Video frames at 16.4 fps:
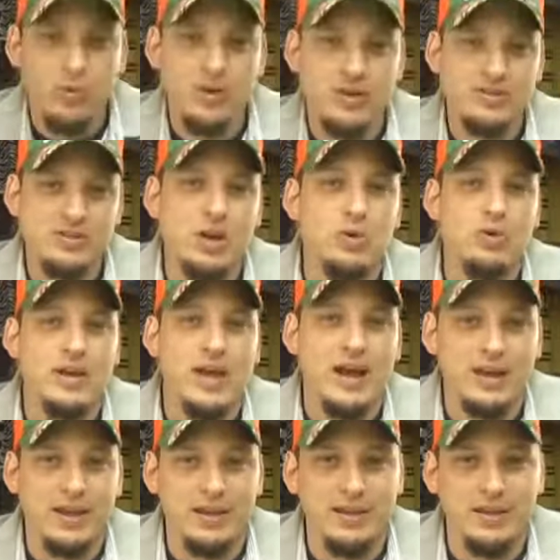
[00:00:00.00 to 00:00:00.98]
other one is
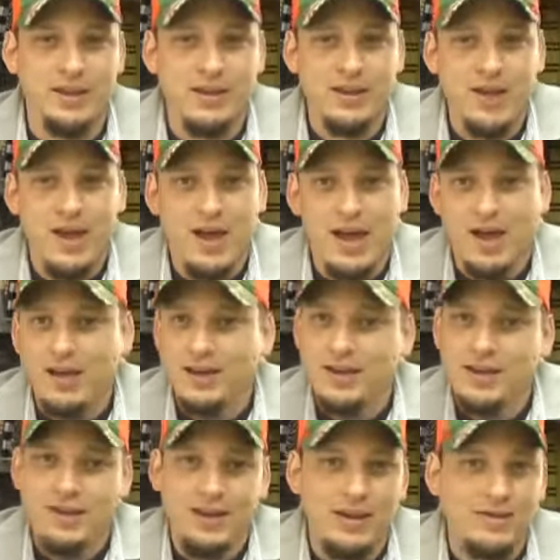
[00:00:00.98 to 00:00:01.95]
GoDaddy it.
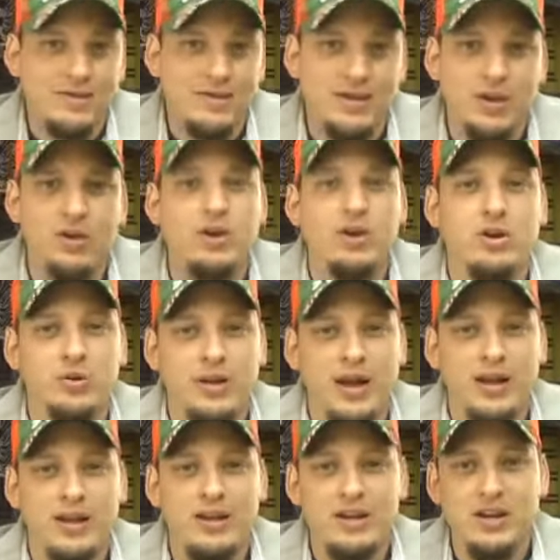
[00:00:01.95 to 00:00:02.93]
You need to go to
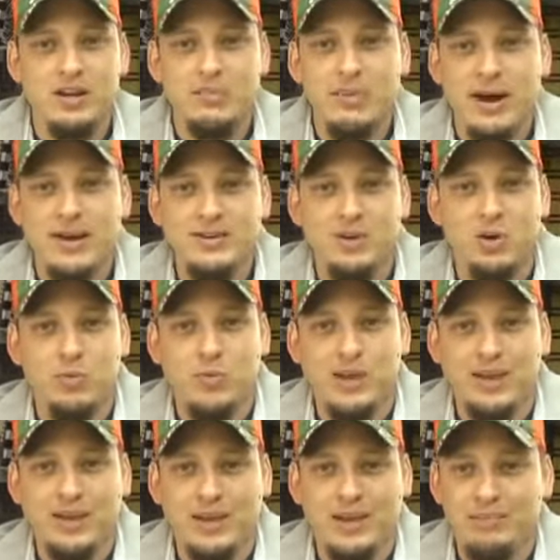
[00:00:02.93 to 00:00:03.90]
GoDaddy. You need to buy a
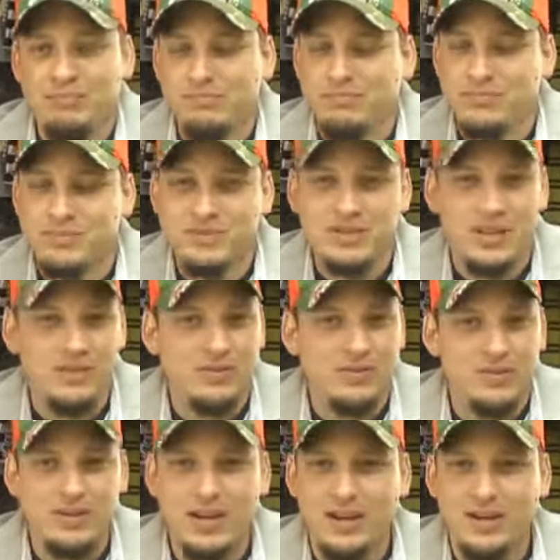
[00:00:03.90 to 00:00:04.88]
domain name,
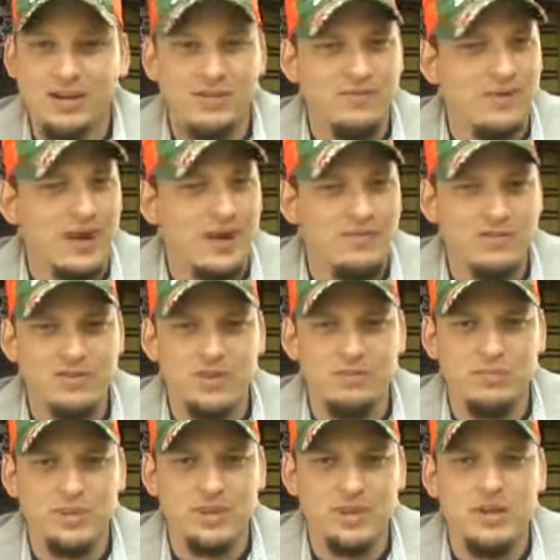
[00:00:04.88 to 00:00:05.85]
$7.95 or
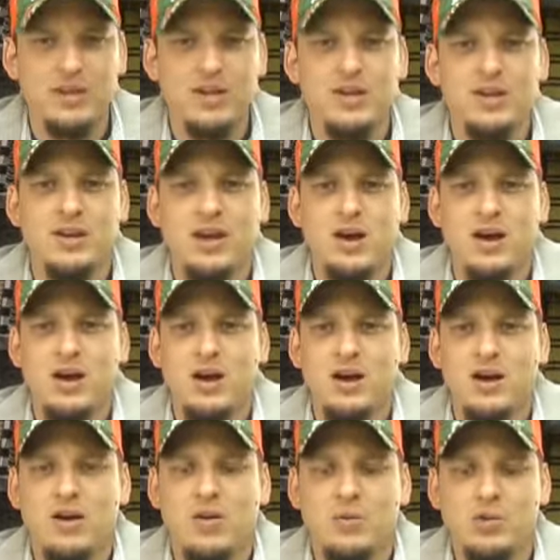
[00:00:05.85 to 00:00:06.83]
something.
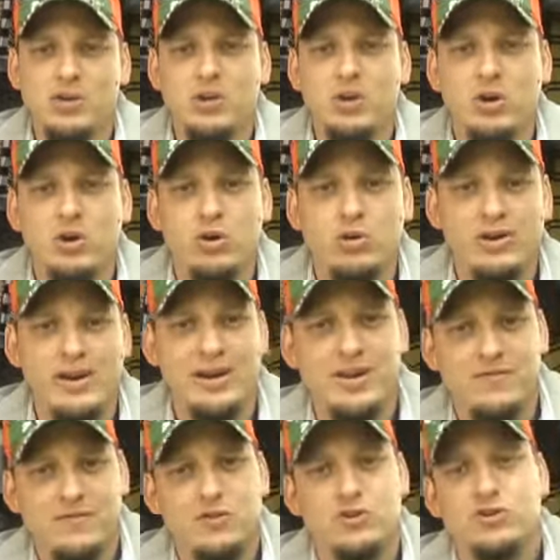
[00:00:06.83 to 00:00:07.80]
When you go to
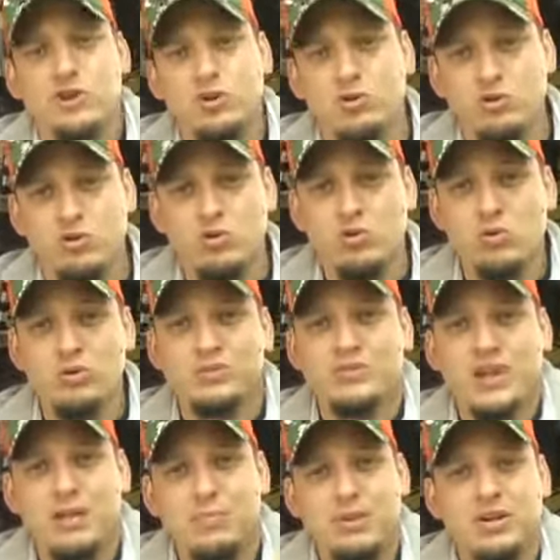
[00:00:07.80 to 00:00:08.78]
GoDaddy, first go to Google
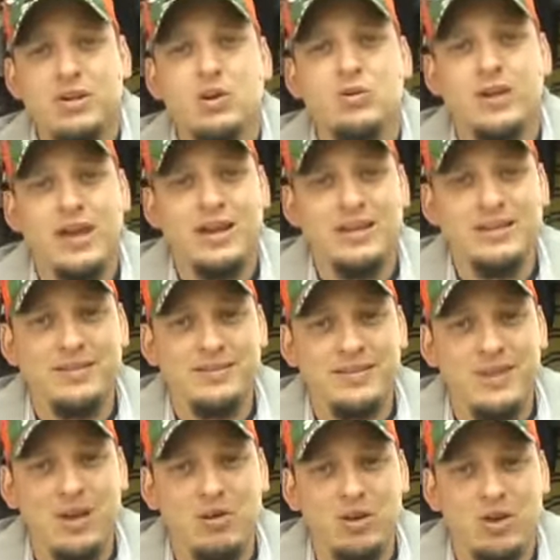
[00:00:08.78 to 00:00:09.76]
and type in GoDaddy
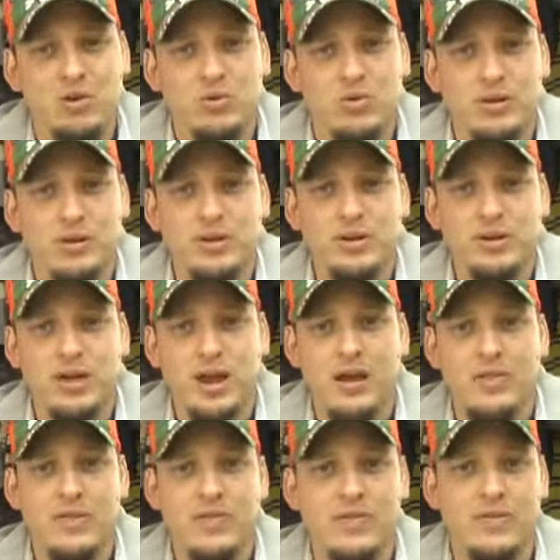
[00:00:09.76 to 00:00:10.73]
discount code,
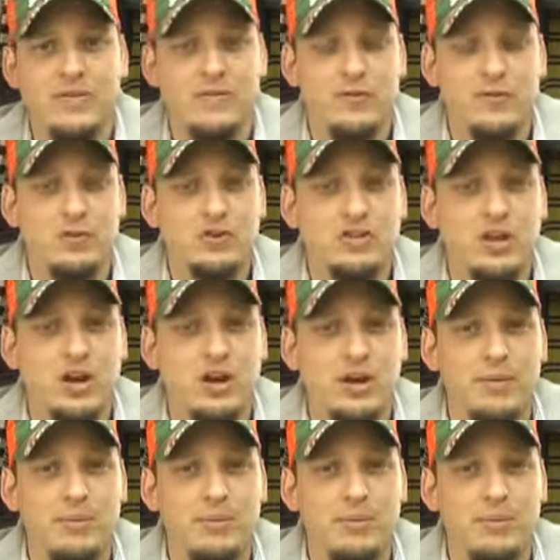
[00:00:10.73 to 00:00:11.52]
and then the first